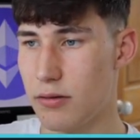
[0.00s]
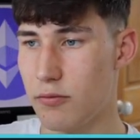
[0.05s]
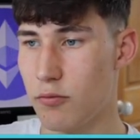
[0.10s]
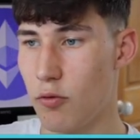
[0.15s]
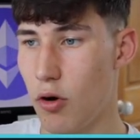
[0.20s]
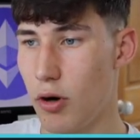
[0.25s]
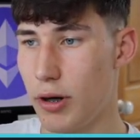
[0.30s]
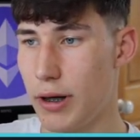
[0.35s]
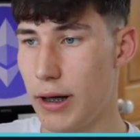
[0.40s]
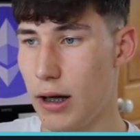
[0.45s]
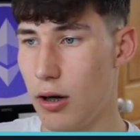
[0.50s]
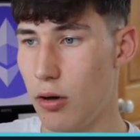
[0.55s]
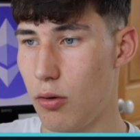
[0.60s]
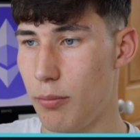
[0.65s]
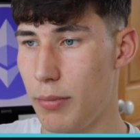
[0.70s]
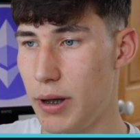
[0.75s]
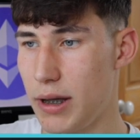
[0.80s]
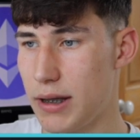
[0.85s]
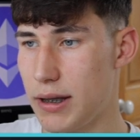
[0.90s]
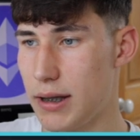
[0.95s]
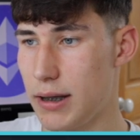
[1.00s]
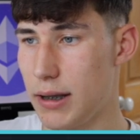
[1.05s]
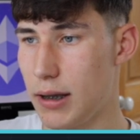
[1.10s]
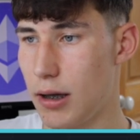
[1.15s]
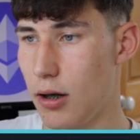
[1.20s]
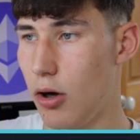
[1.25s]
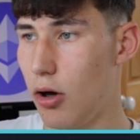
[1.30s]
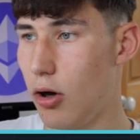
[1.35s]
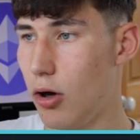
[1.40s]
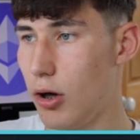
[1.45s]
right now making
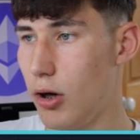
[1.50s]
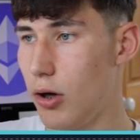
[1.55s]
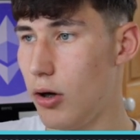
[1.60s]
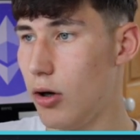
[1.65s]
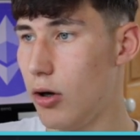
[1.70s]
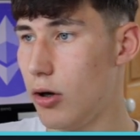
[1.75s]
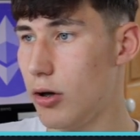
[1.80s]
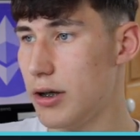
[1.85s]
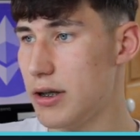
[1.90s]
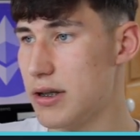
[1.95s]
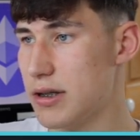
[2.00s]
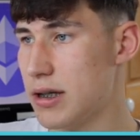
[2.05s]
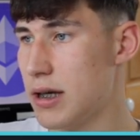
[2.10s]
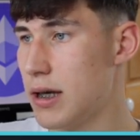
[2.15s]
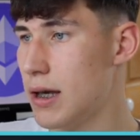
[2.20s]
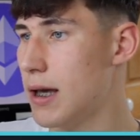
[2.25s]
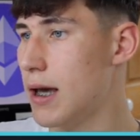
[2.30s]
higher highs,